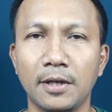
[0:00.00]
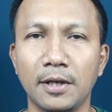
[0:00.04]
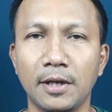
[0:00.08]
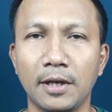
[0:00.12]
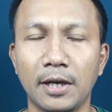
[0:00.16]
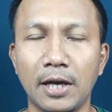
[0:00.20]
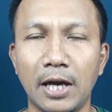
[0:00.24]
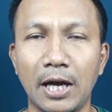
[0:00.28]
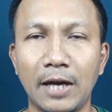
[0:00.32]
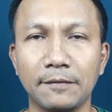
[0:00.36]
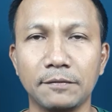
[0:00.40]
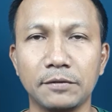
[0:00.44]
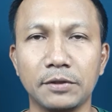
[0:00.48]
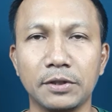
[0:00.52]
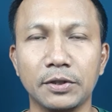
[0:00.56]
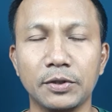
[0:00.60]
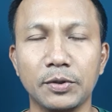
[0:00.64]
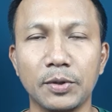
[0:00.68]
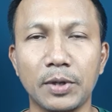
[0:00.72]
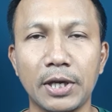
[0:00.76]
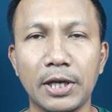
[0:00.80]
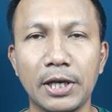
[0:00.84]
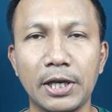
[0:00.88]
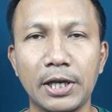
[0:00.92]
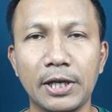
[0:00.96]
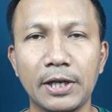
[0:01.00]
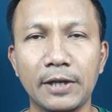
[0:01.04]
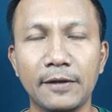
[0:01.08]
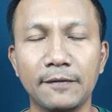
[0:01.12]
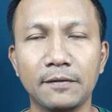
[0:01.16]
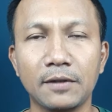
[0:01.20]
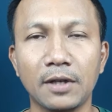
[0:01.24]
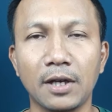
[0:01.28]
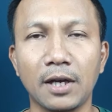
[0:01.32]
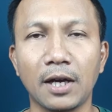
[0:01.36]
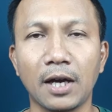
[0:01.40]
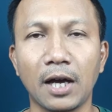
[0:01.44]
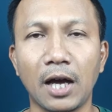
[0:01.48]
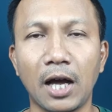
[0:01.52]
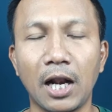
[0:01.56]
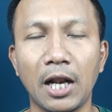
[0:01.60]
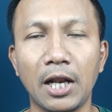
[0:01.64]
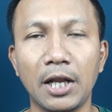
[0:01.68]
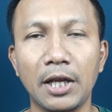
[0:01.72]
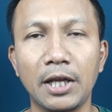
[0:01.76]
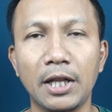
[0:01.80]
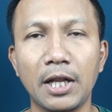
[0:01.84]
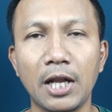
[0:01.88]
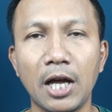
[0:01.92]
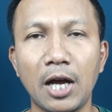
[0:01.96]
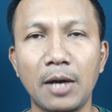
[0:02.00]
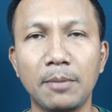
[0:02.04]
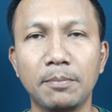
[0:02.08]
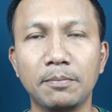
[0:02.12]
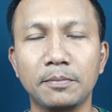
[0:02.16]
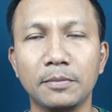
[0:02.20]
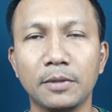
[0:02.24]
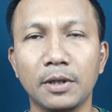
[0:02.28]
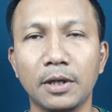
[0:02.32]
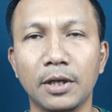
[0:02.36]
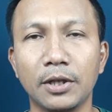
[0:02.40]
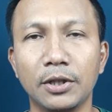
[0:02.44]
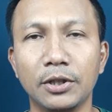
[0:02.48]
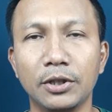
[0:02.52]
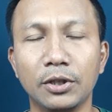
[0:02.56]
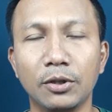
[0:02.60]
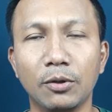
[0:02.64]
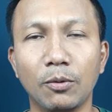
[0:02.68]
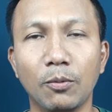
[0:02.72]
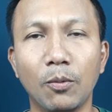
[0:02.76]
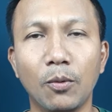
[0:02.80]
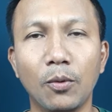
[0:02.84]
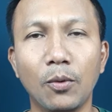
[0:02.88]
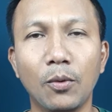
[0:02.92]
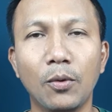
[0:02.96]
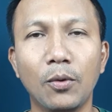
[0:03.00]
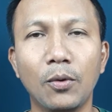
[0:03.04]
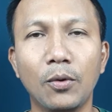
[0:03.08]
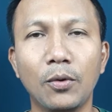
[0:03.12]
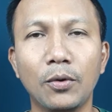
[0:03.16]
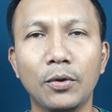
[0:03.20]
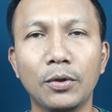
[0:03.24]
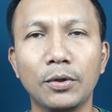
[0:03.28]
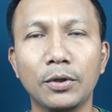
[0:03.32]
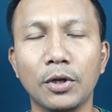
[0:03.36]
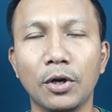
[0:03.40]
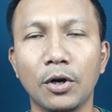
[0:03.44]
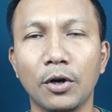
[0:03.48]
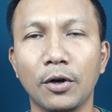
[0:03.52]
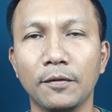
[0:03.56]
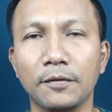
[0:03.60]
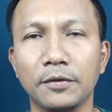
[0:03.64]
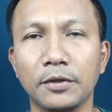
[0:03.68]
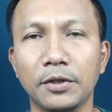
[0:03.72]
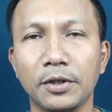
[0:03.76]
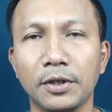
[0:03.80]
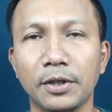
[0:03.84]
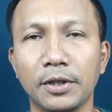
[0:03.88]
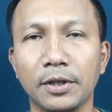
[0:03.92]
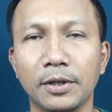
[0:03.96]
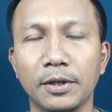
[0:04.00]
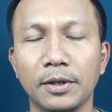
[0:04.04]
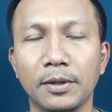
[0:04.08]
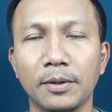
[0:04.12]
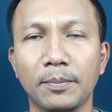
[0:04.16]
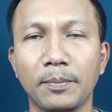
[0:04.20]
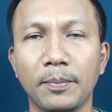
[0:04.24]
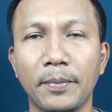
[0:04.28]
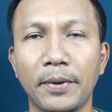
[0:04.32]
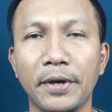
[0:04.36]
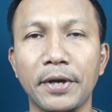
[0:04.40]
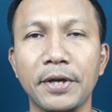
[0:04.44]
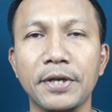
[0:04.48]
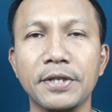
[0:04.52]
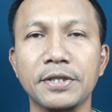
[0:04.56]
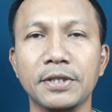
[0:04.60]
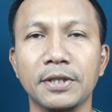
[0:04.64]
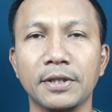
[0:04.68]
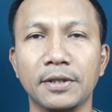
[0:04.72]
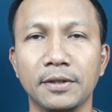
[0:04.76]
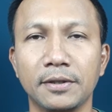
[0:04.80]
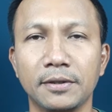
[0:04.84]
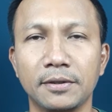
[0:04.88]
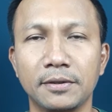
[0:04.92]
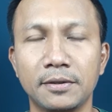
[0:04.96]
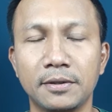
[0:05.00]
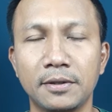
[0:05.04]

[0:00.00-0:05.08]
after you have cleaned up the wound of the patient,